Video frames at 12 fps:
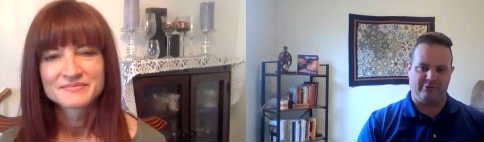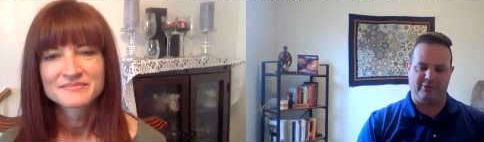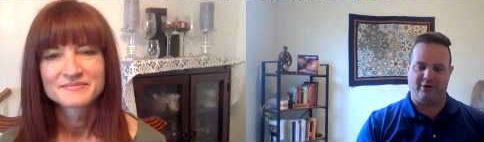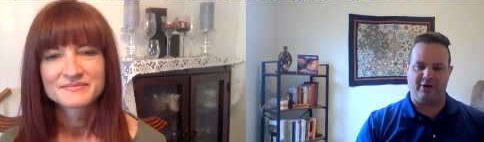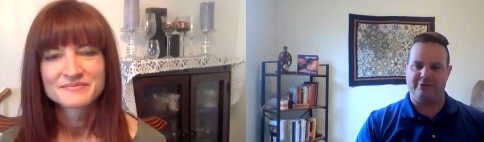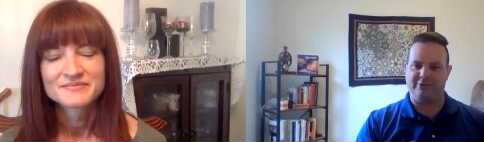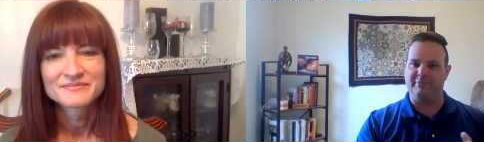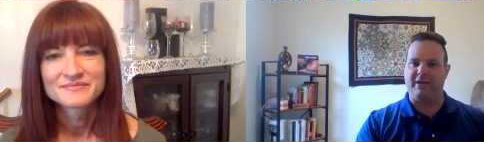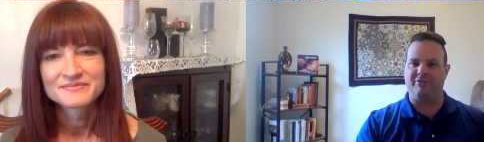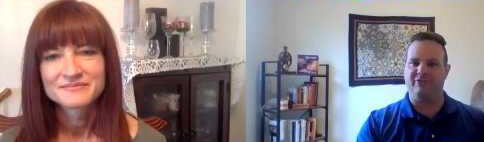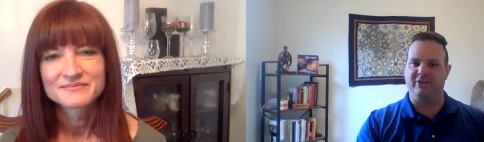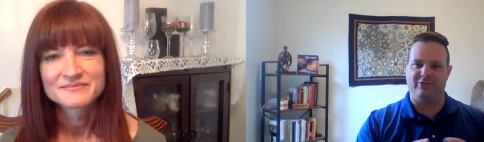Speaker 1: there are some
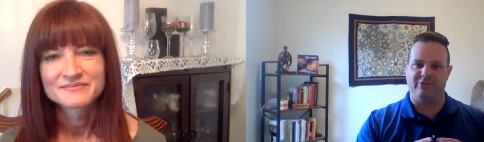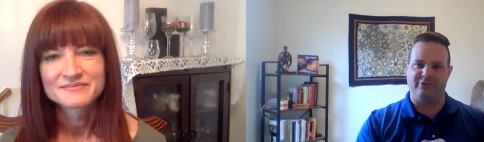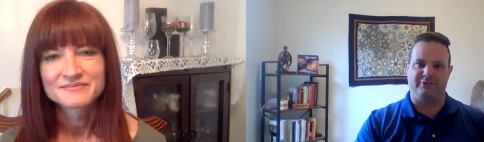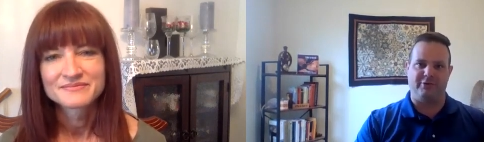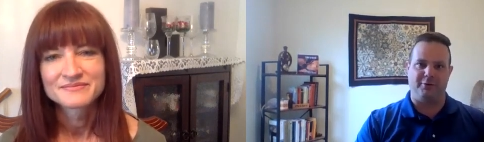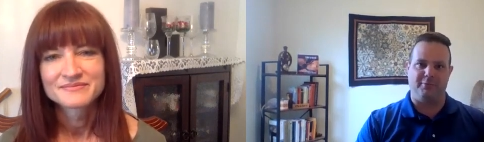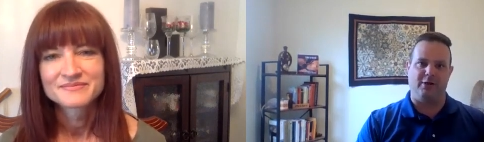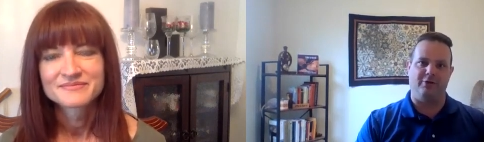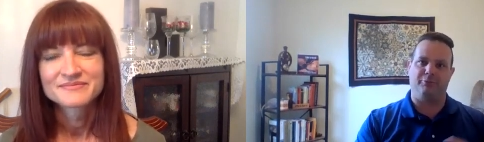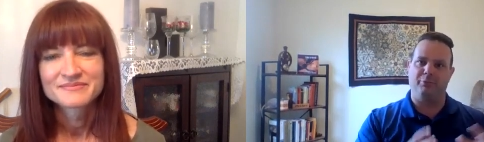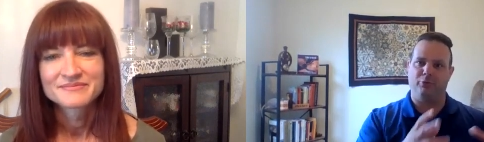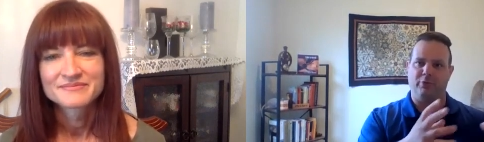definitions of
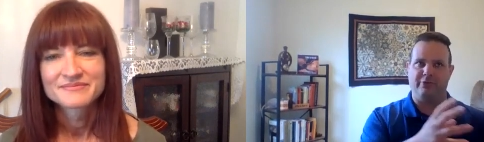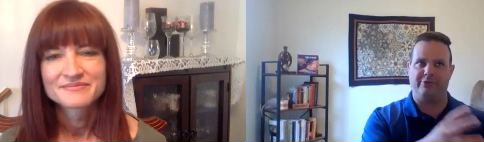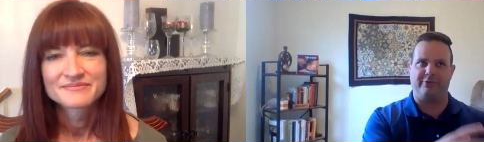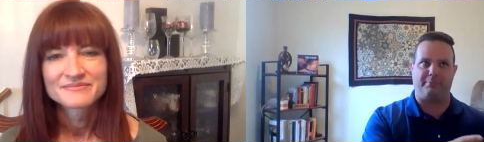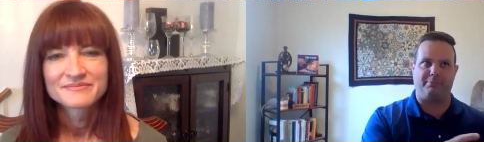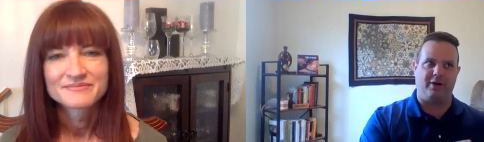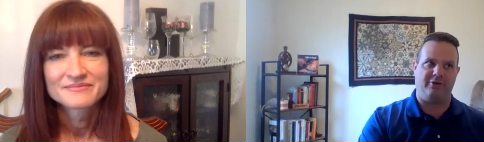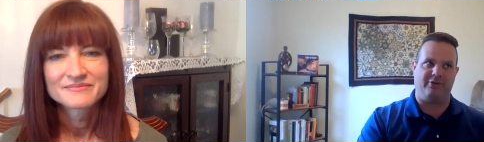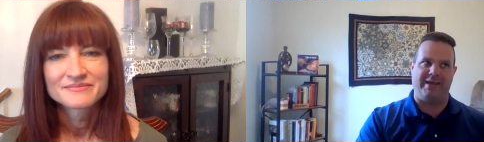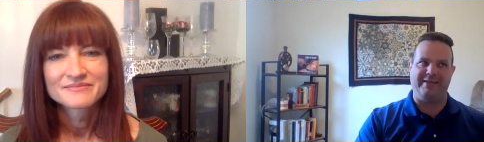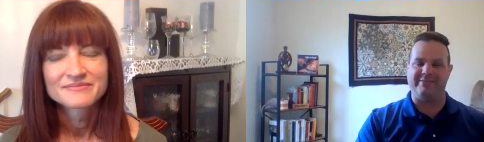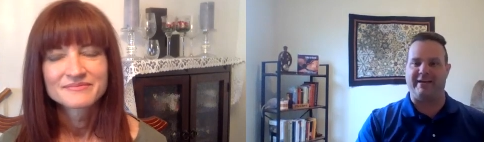terminology between
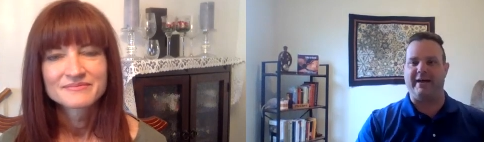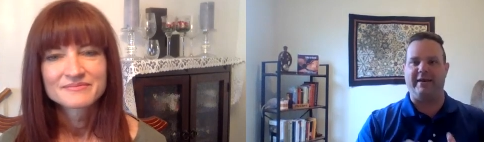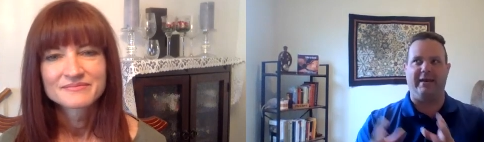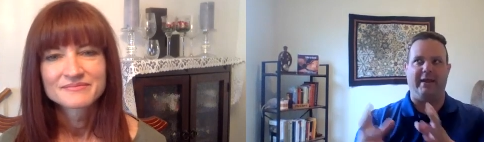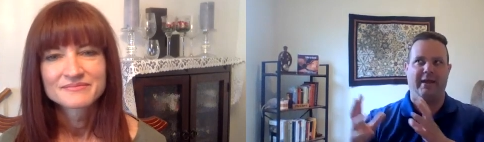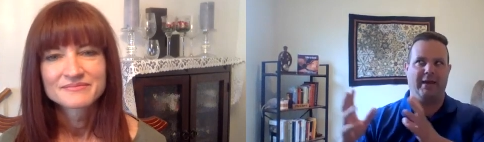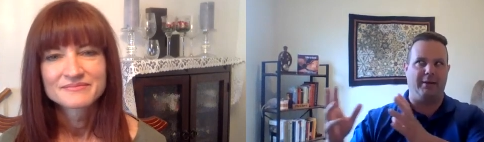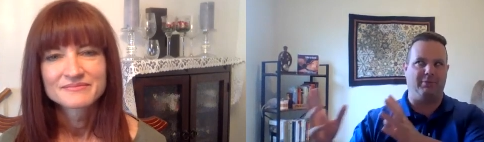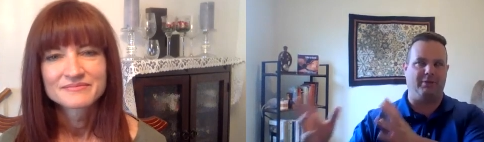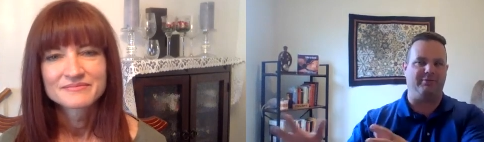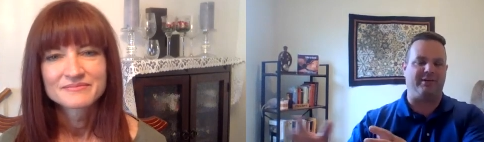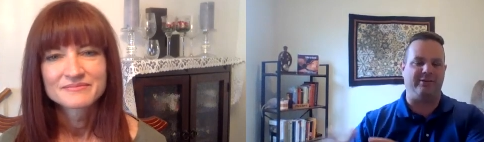separation anxiety and I
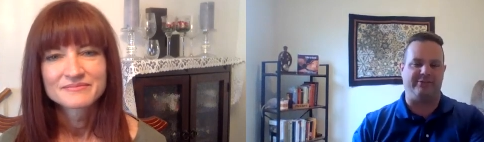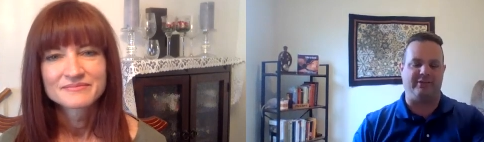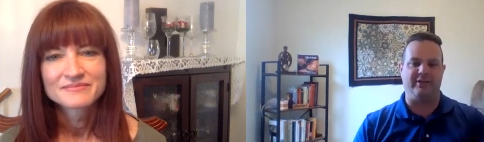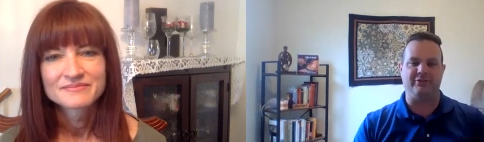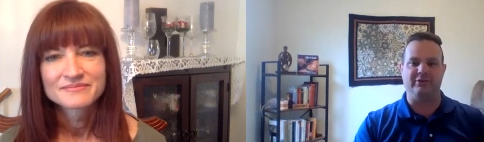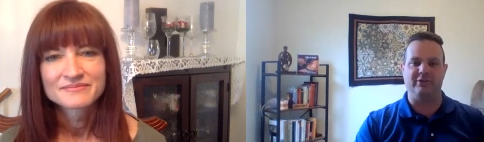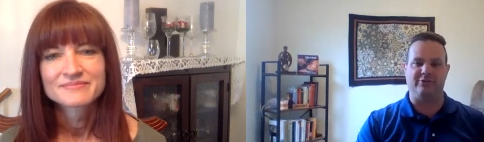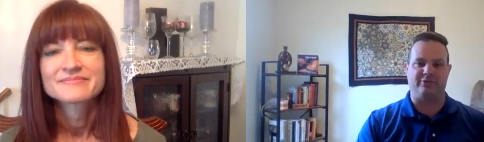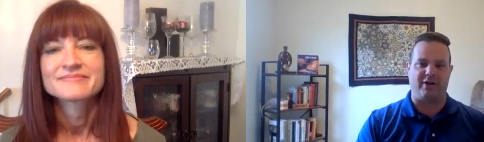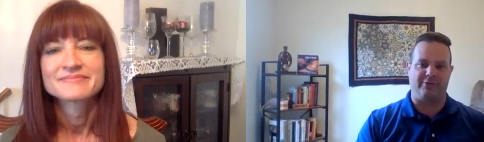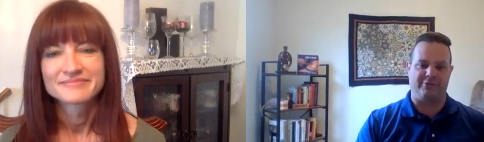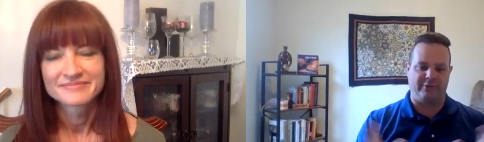believe isolation
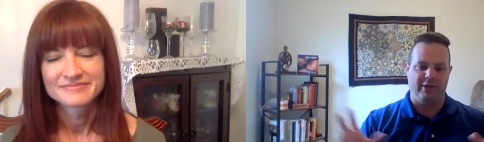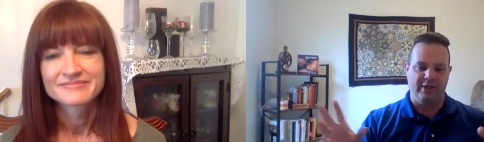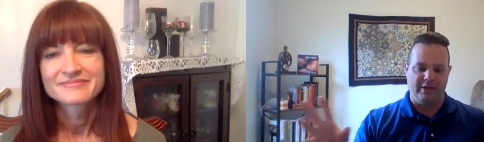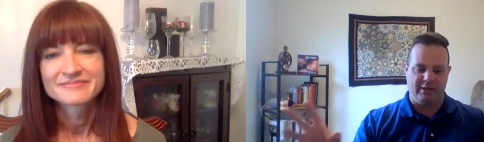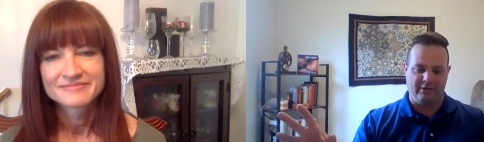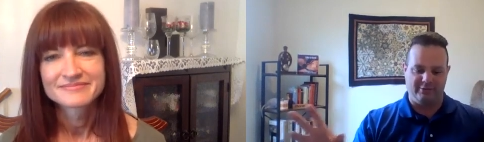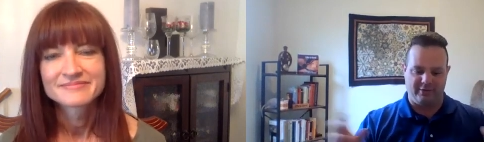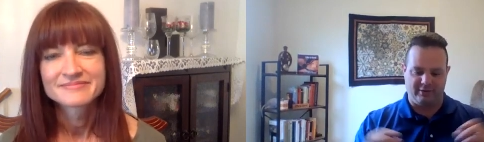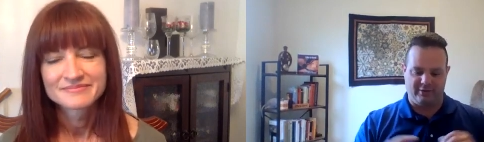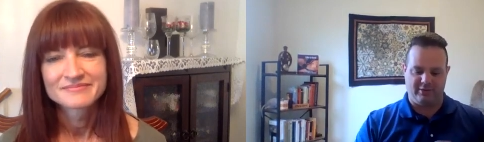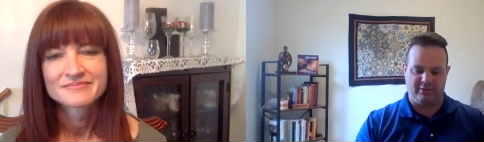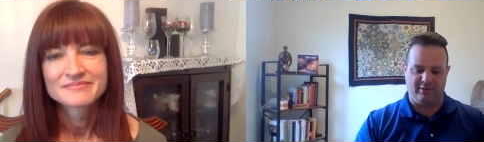distress is
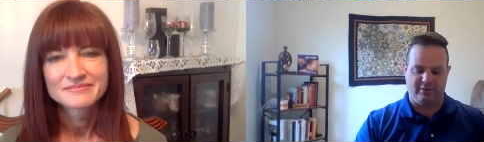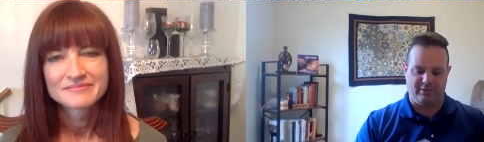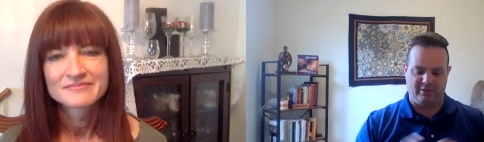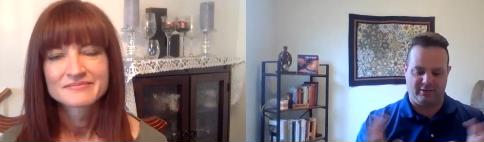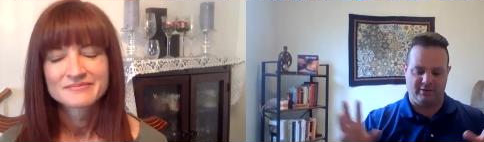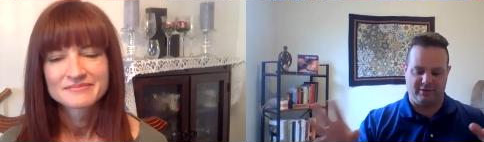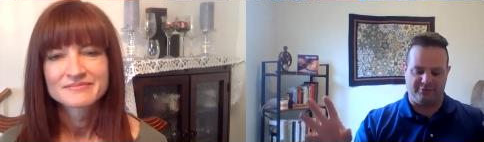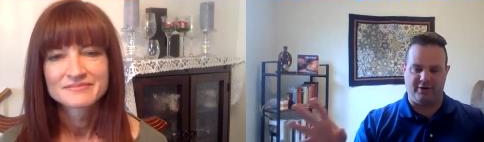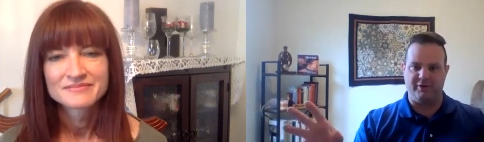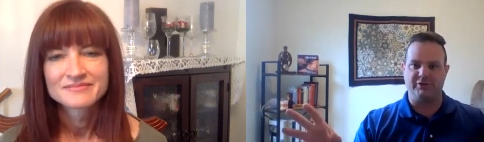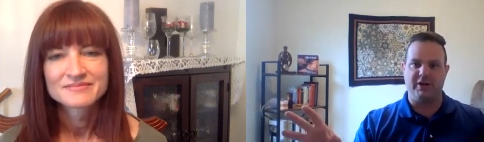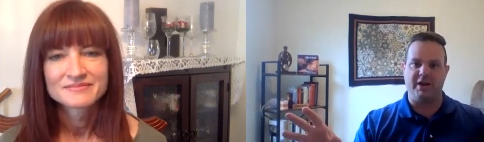the the, the
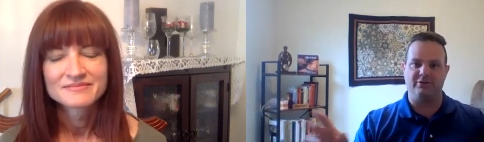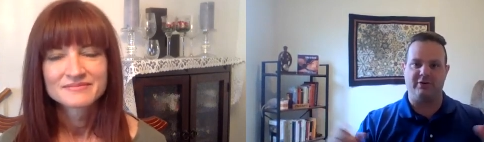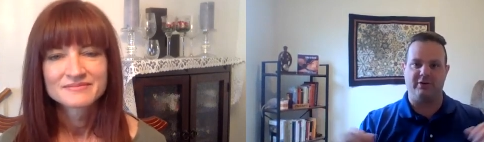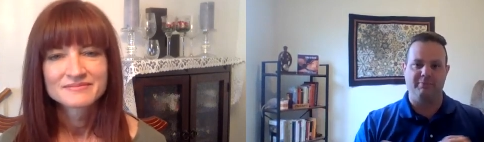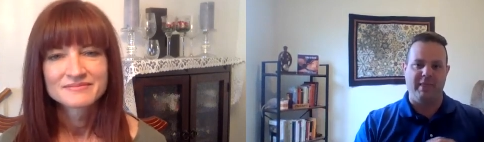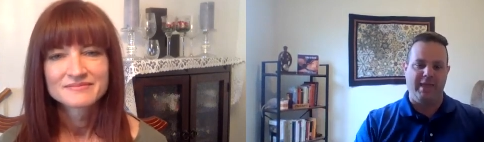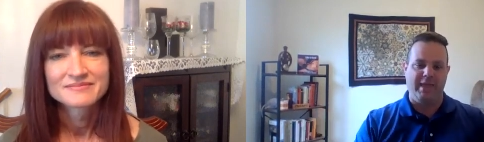differentiation.